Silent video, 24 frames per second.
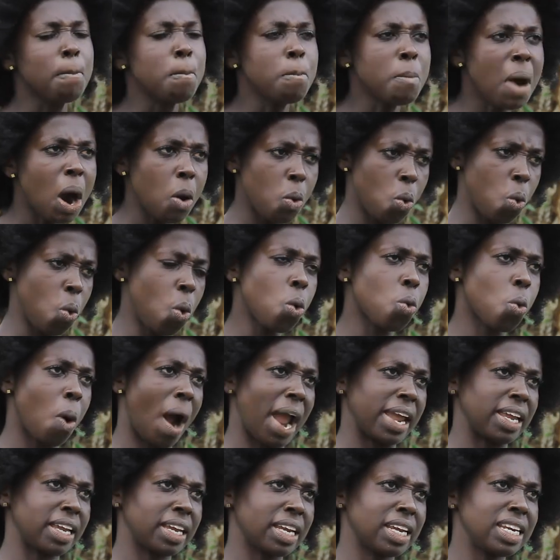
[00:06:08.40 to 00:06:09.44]
Ma ho
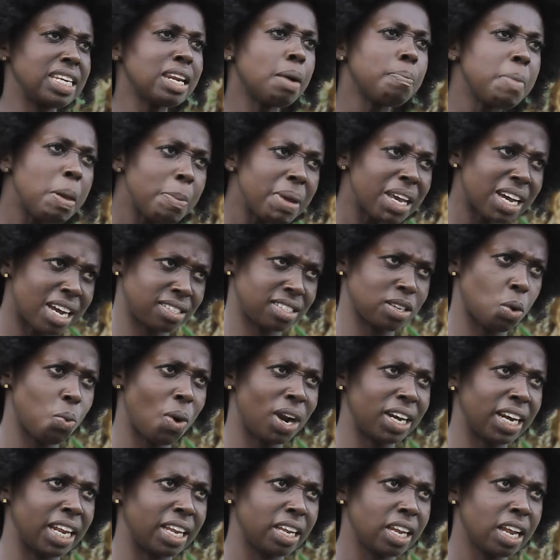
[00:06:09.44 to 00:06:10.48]
kwan na me
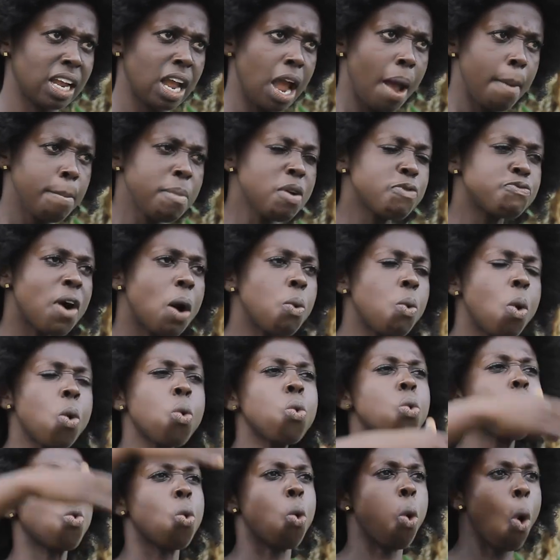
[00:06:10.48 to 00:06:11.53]
kasawale me fa
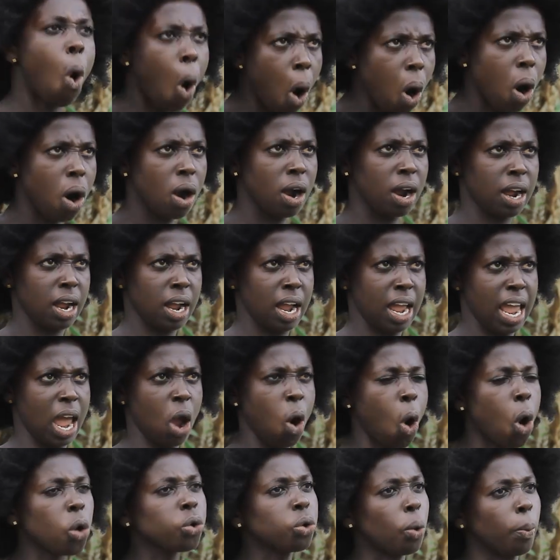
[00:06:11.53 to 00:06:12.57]
won ko e
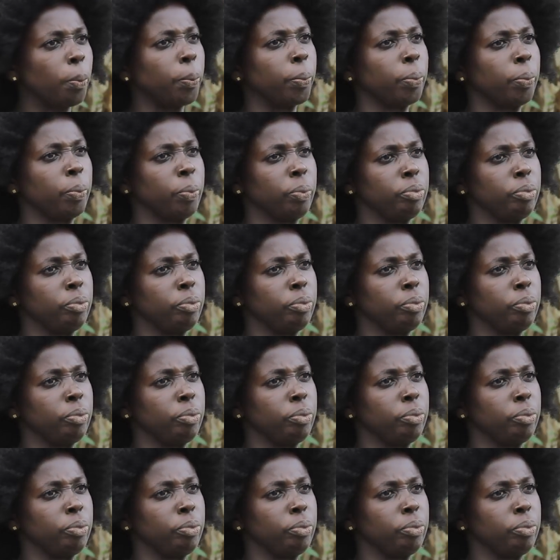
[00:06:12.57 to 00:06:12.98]
honom